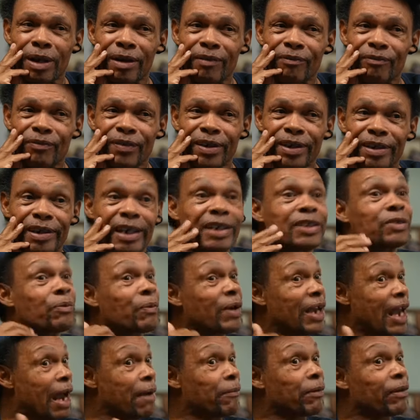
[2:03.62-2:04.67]
feet. That's the
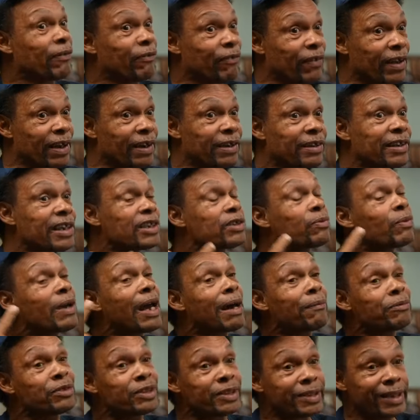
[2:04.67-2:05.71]
way I was feeling. That's the way I
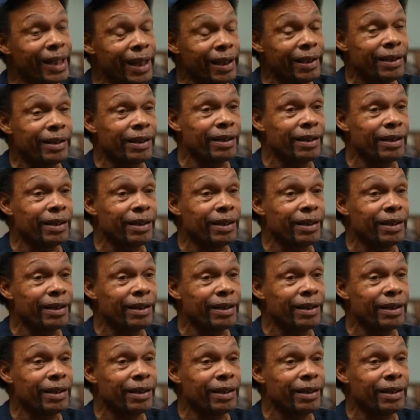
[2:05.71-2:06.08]
was thinking.